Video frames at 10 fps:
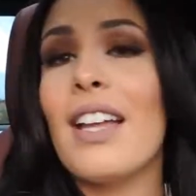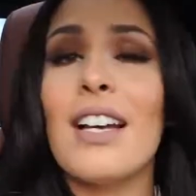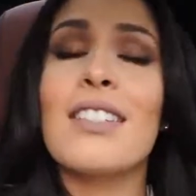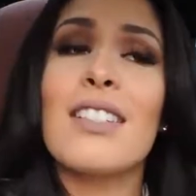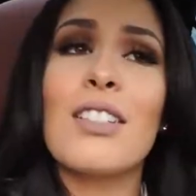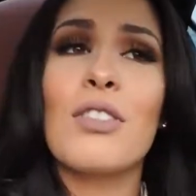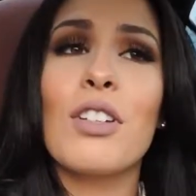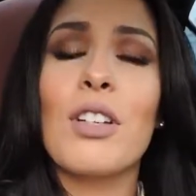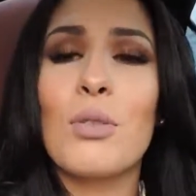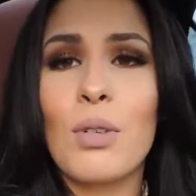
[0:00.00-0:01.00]
That has
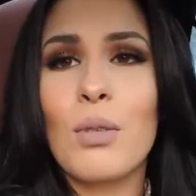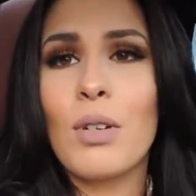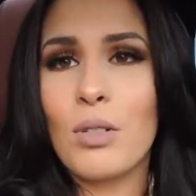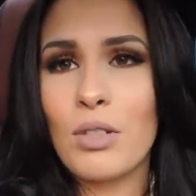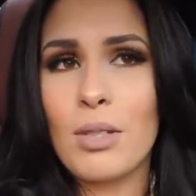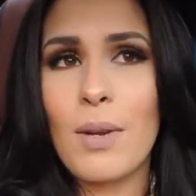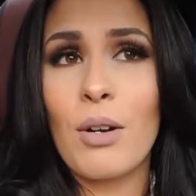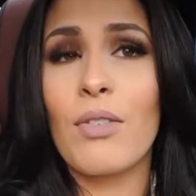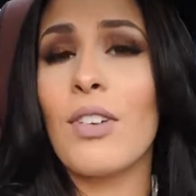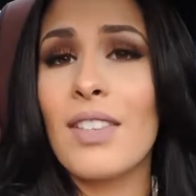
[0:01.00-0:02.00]
621
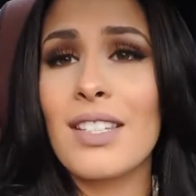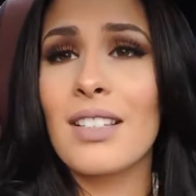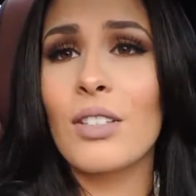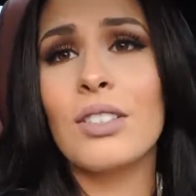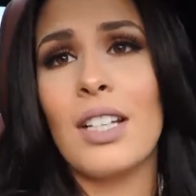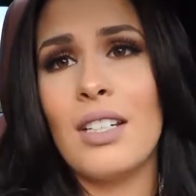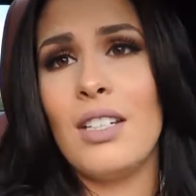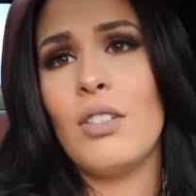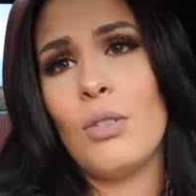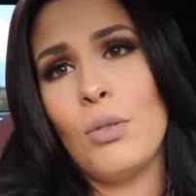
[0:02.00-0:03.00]
horsepower for this little
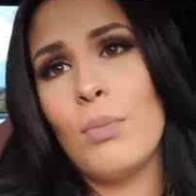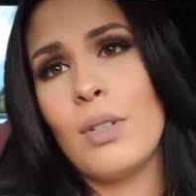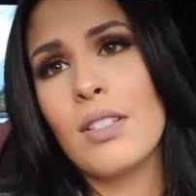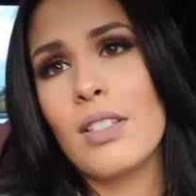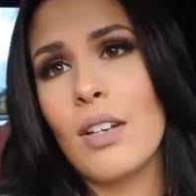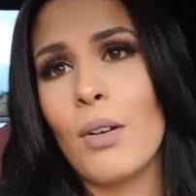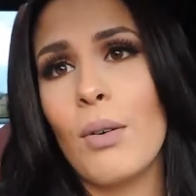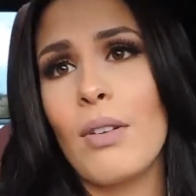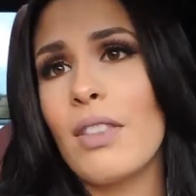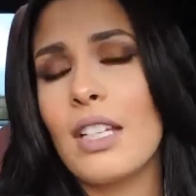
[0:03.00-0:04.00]
tiny coupe.
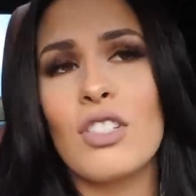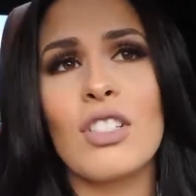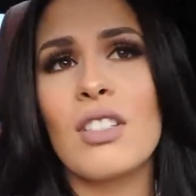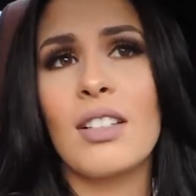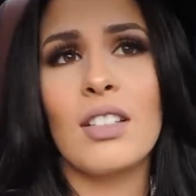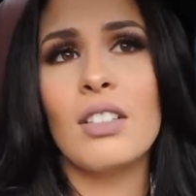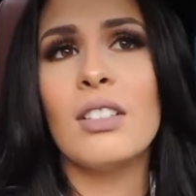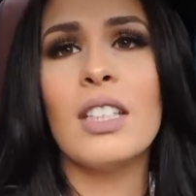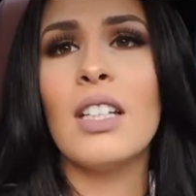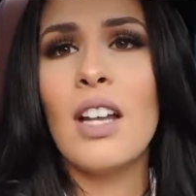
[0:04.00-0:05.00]
So that's just
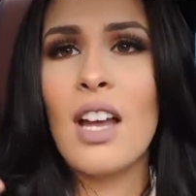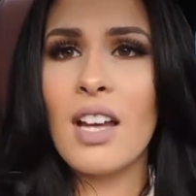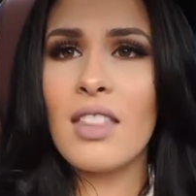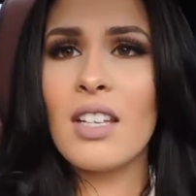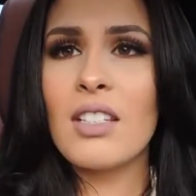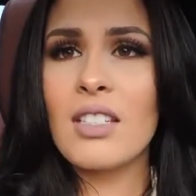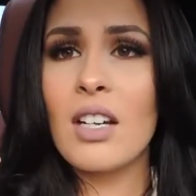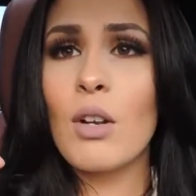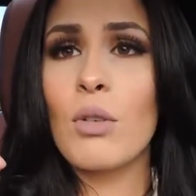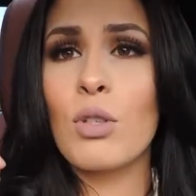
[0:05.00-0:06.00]
literally, I think
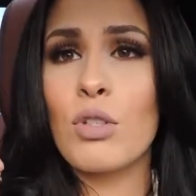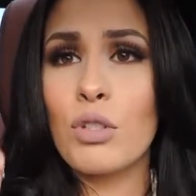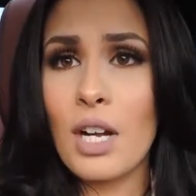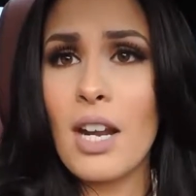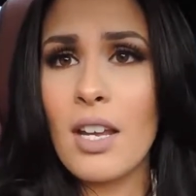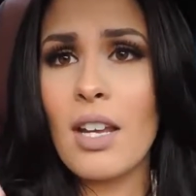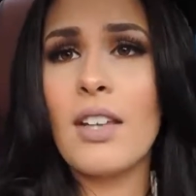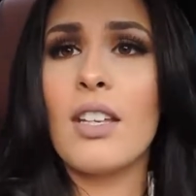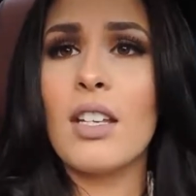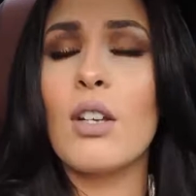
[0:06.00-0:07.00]
instead of going straight,
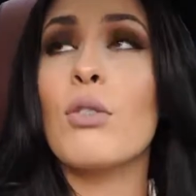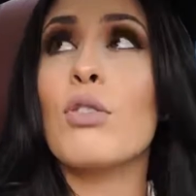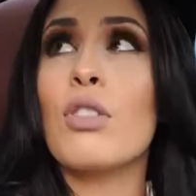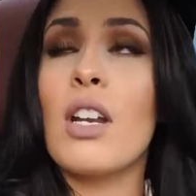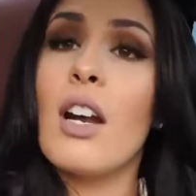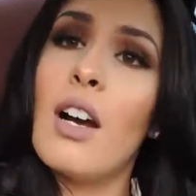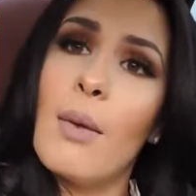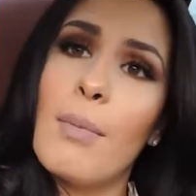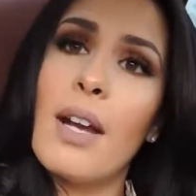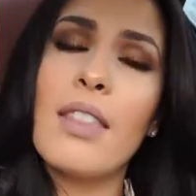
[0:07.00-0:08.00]
I think it goes straight
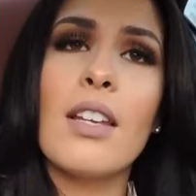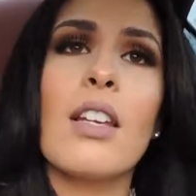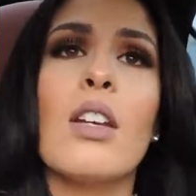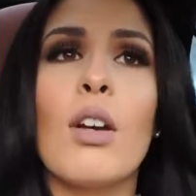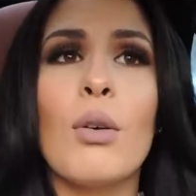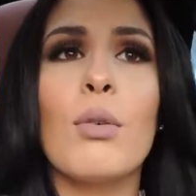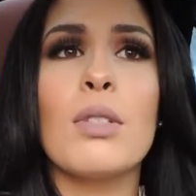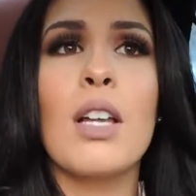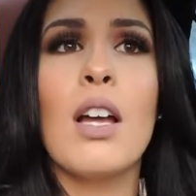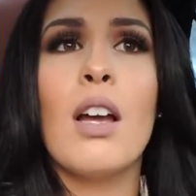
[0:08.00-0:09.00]
up. I think it
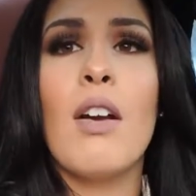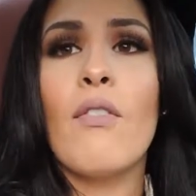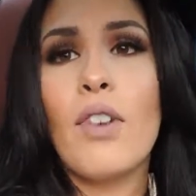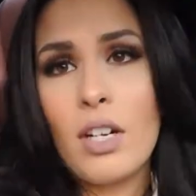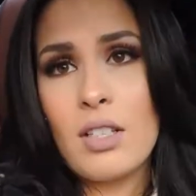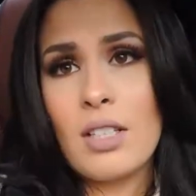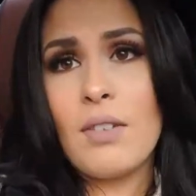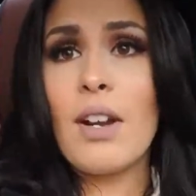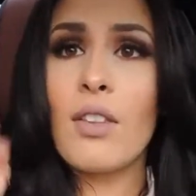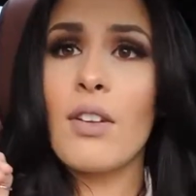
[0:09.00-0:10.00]
goes
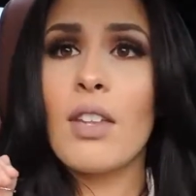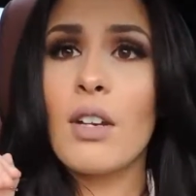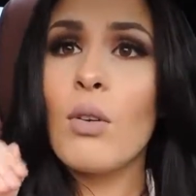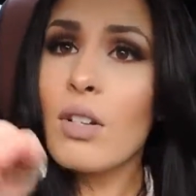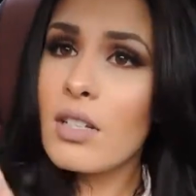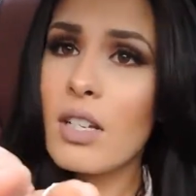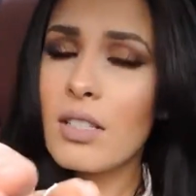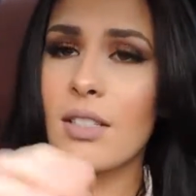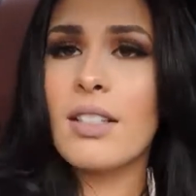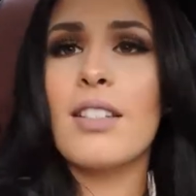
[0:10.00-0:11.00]
vertically rather than
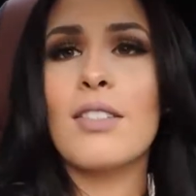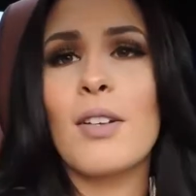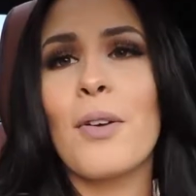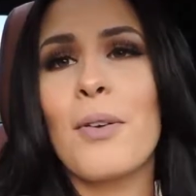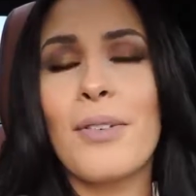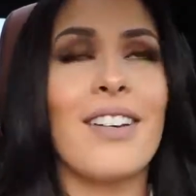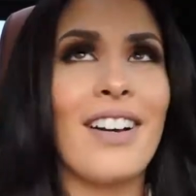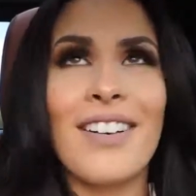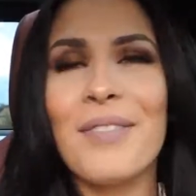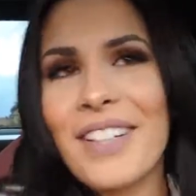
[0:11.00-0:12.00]
horizontally. So,
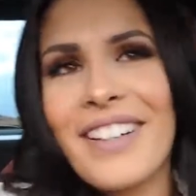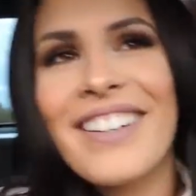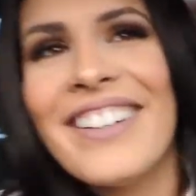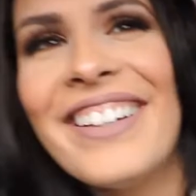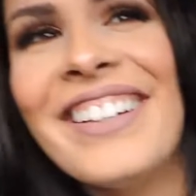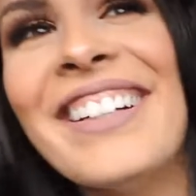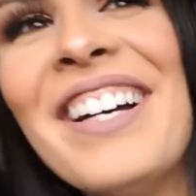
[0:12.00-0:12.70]
oh my god.